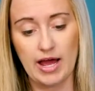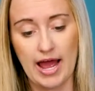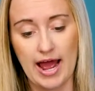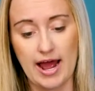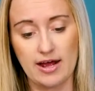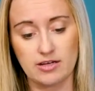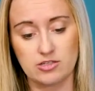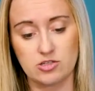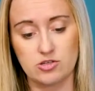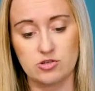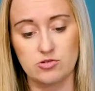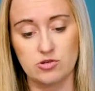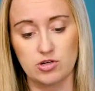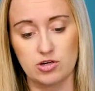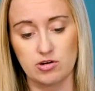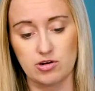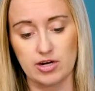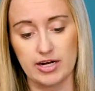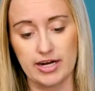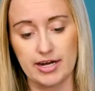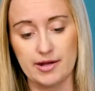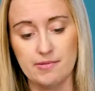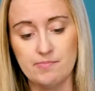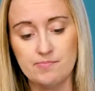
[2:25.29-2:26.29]
asked to
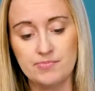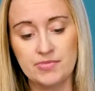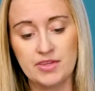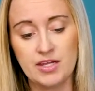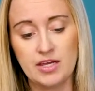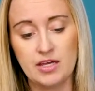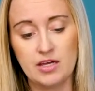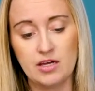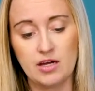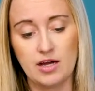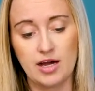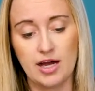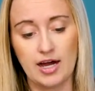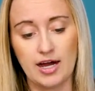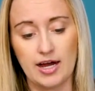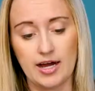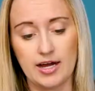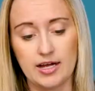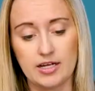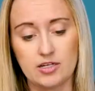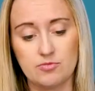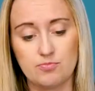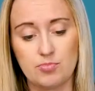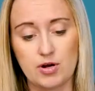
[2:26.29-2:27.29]
agree.
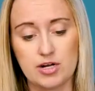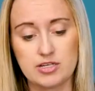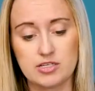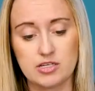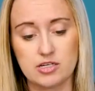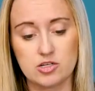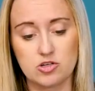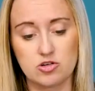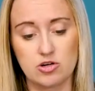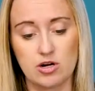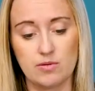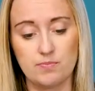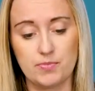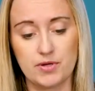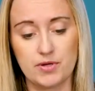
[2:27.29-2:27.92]
President Trump